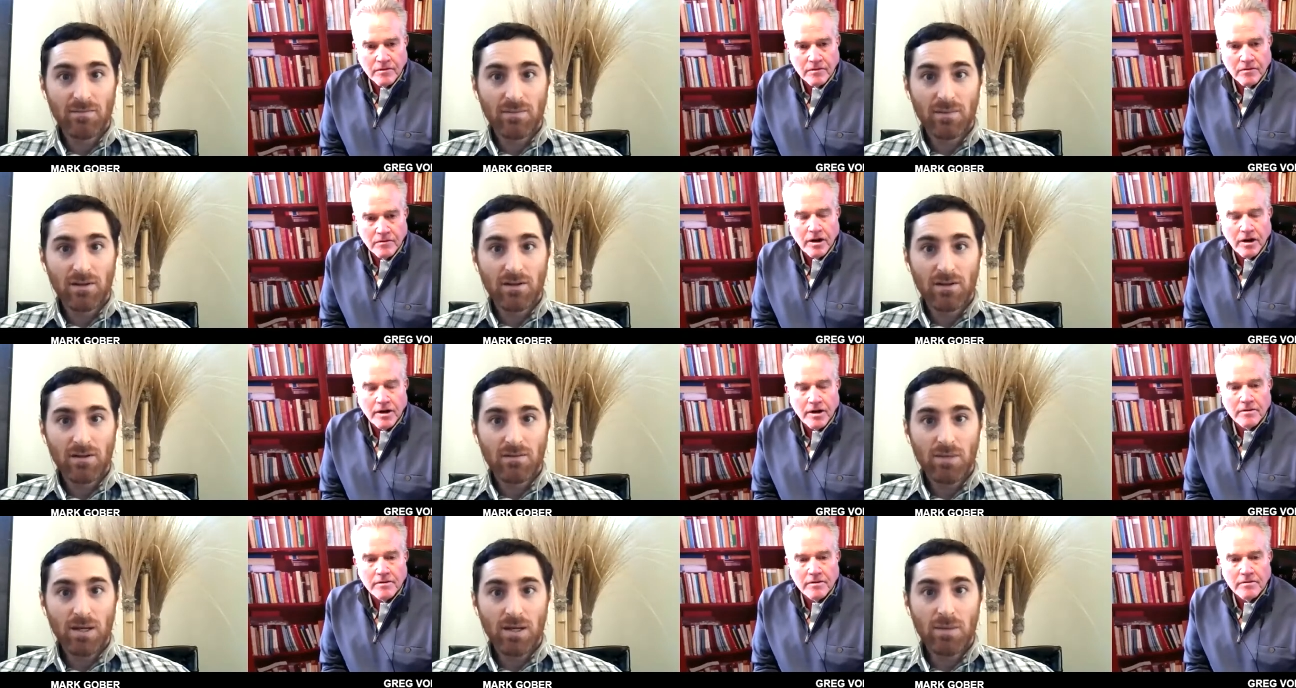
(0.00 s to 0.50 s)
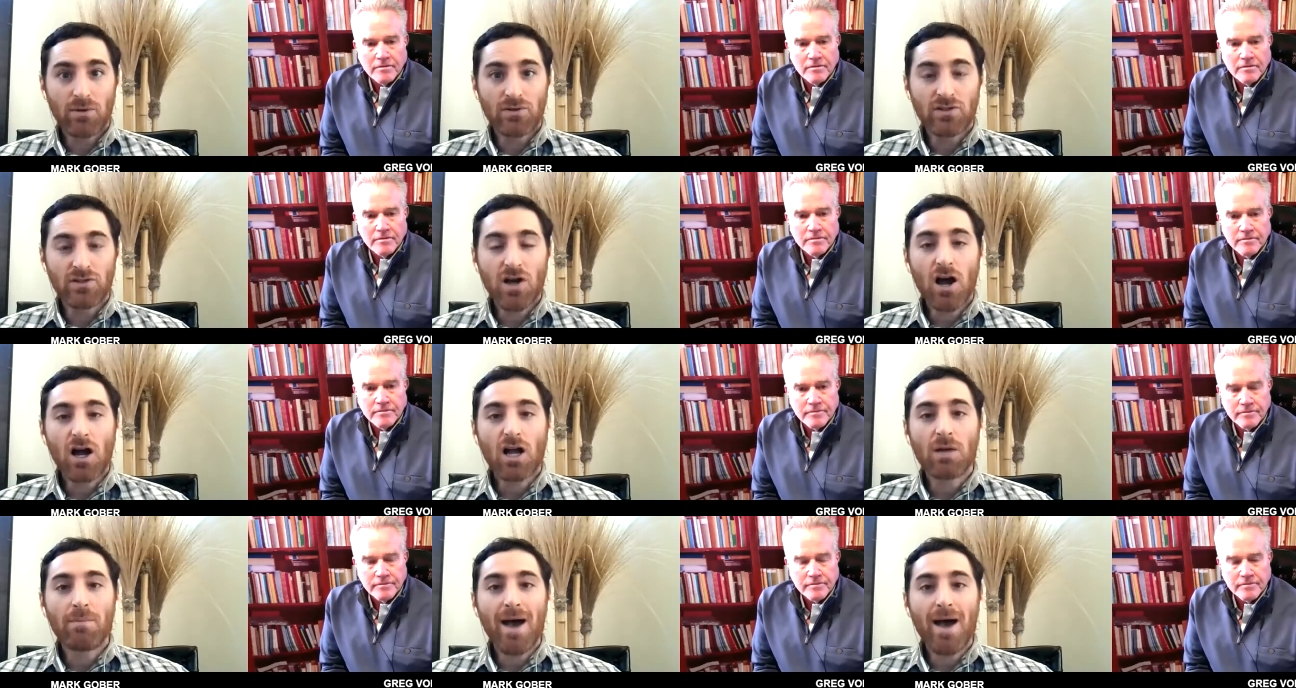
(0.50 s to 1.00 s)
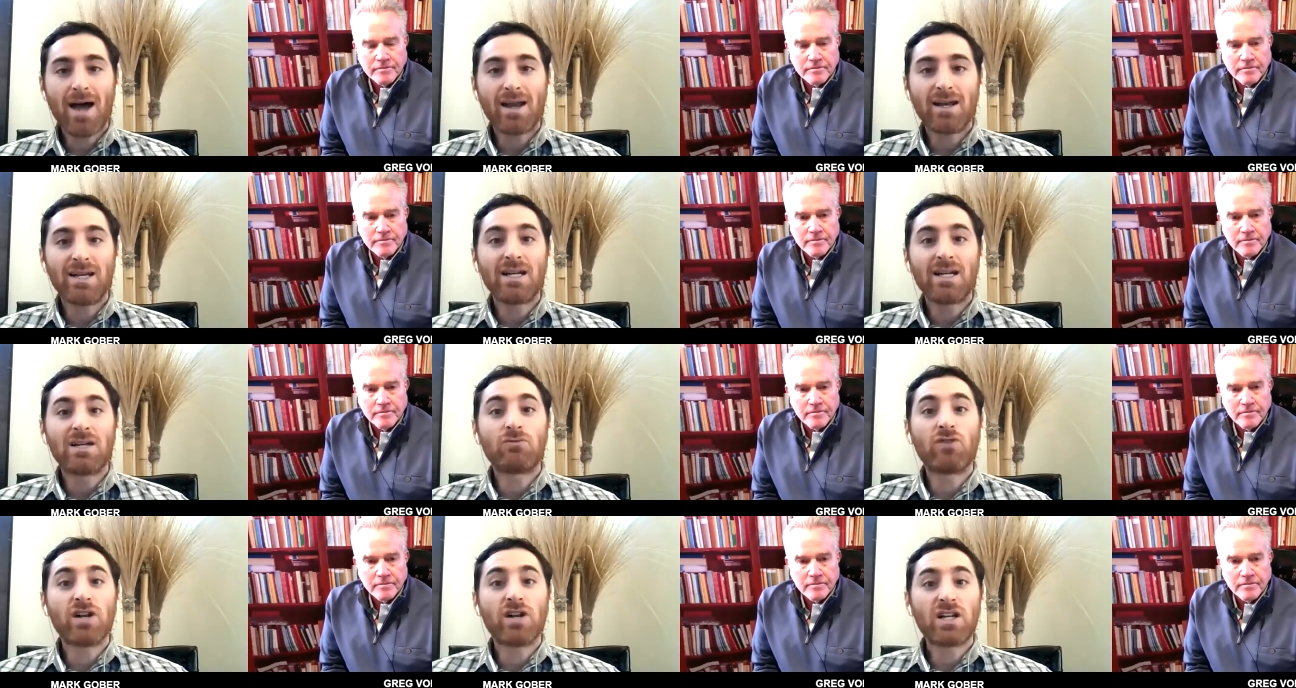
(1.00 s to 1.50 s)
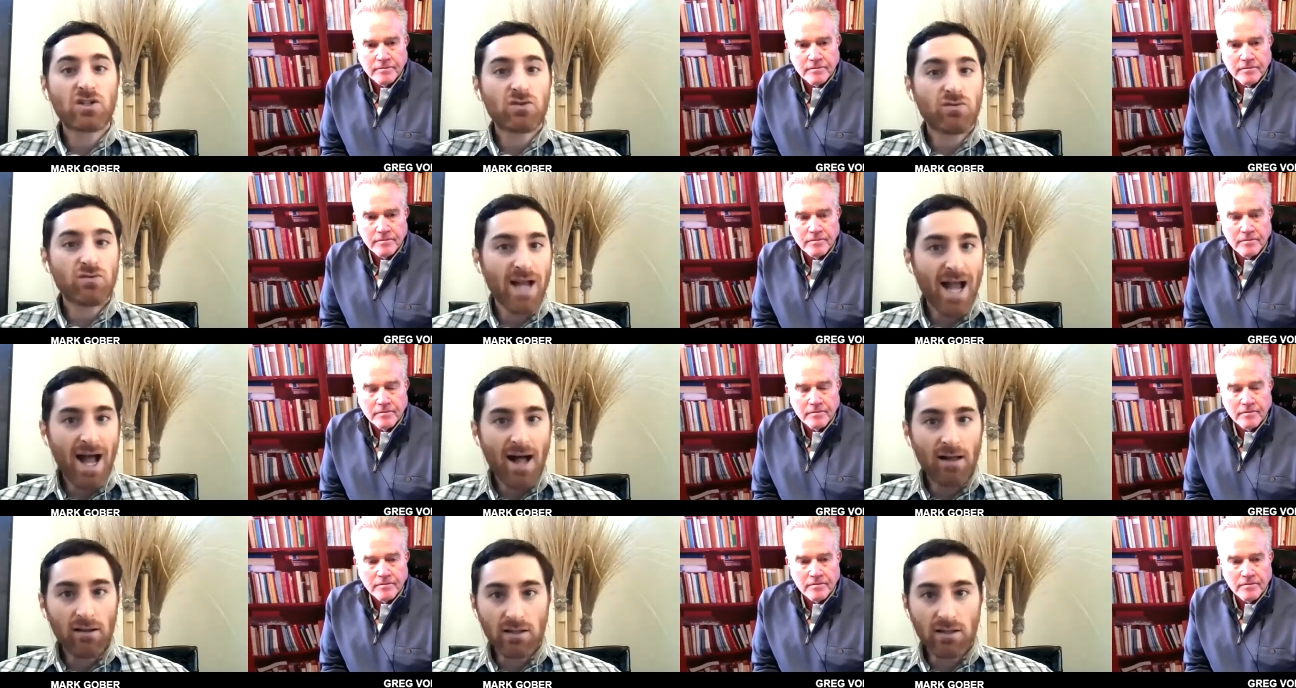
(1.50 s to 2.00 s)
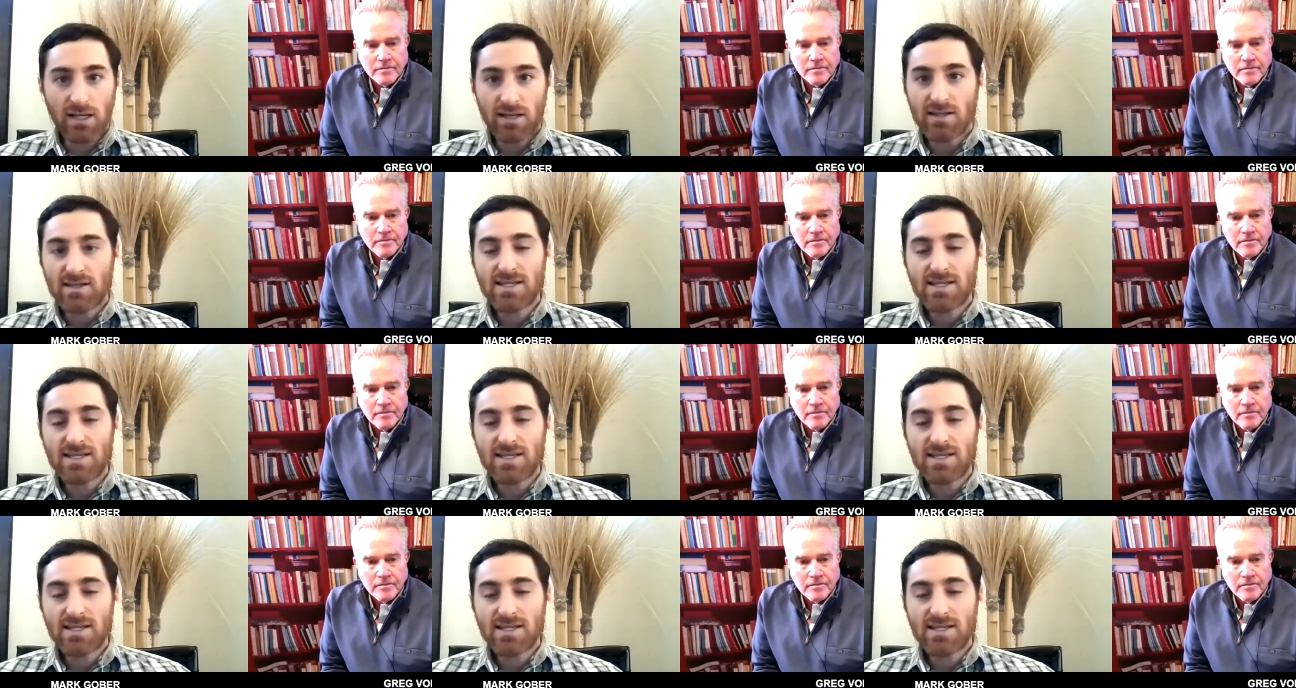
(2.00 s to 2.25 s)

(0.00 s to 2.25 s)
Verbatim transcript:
Speaker 1: Right. People talk about an enriched reality. The